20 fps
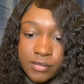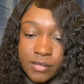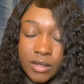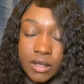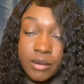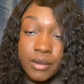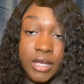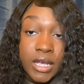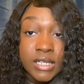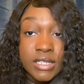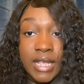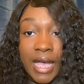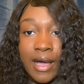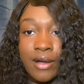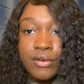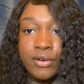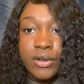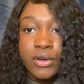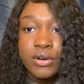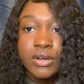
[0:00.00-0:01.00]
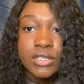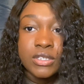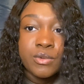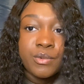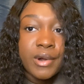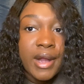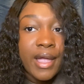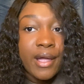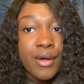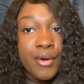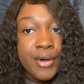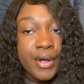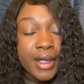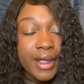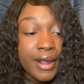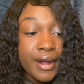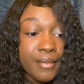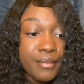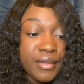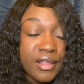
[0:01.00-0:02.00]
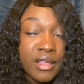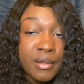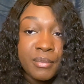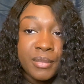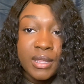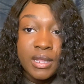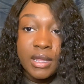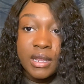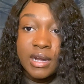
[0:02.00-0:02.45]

Because I'll notice when I go on Airbnb